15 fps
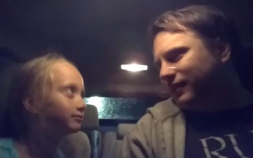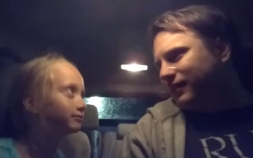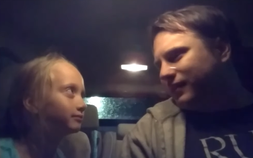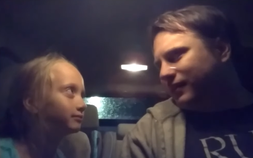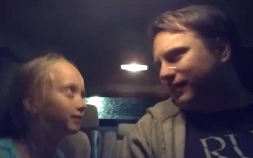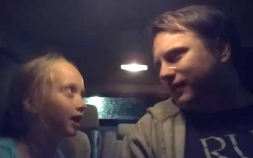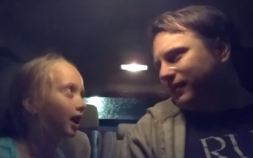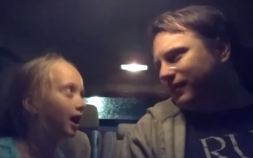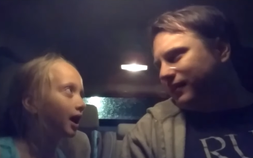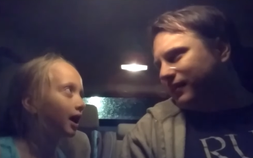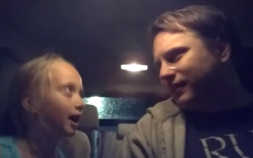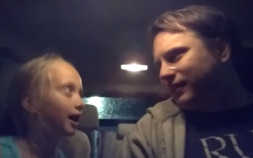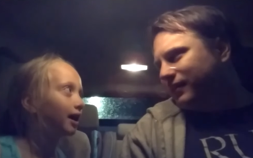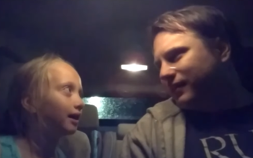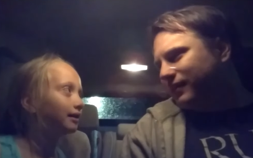
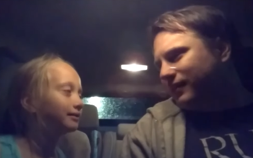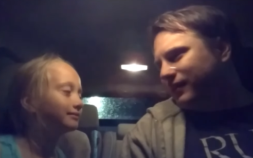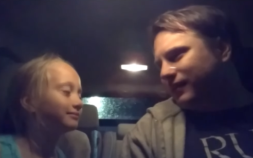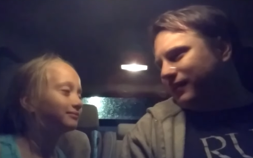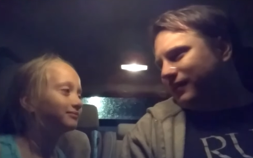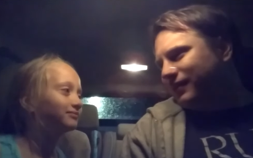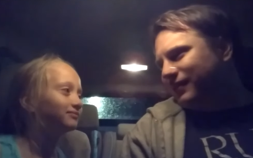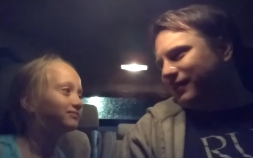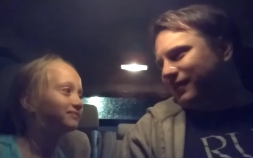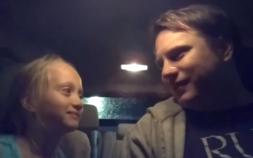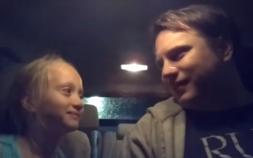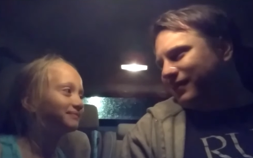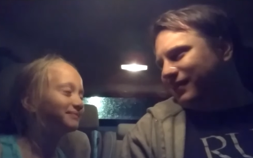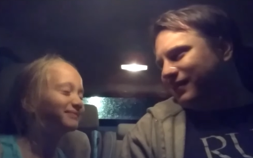Nobody speaks.